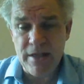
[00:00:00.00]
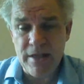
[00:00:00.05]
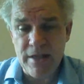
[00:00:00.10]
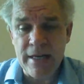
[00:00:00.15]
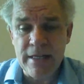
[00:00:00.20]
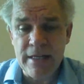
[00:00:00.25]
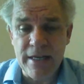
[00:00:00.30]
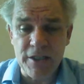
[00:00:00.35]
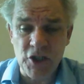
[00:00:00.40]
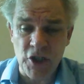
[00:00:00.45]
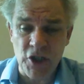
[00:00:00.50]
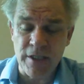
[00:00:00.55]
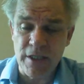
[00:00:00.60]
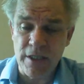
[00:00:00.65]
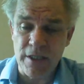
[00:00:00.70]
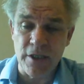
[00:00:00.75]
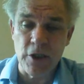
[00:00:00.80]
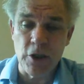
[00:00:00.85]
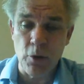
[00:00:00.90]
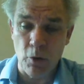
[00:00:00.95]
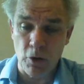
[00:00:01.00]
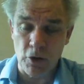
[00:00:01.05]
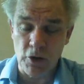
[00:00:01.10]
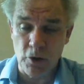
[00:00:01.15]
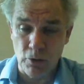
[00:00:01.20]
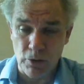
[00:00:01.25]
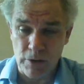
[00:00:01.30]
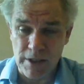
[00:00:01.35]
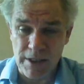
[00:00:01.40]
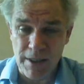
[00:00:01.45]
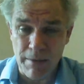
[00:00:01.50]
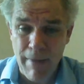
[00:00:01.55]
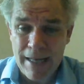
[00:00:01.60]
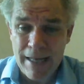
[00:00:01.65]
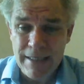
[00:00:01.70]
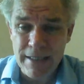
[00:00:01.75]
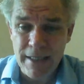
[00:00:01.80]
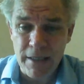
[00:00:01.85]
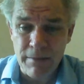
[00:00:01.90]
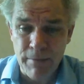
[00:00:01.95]
It then gets shunted into what's called
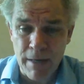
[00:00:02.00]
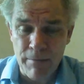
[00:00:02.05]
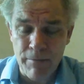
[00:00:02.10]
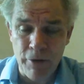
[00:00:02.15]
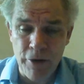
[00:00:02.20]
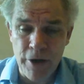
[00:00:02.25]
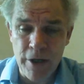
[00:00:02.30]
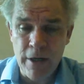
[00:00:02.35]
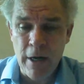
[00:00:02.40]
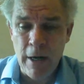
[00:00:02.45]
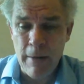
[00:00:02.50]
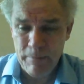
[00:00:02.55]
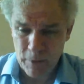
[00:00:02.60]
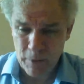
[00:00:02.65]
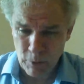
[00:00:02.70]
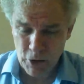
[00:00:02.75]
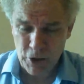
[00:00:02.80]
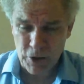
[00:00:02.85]
semantic memory,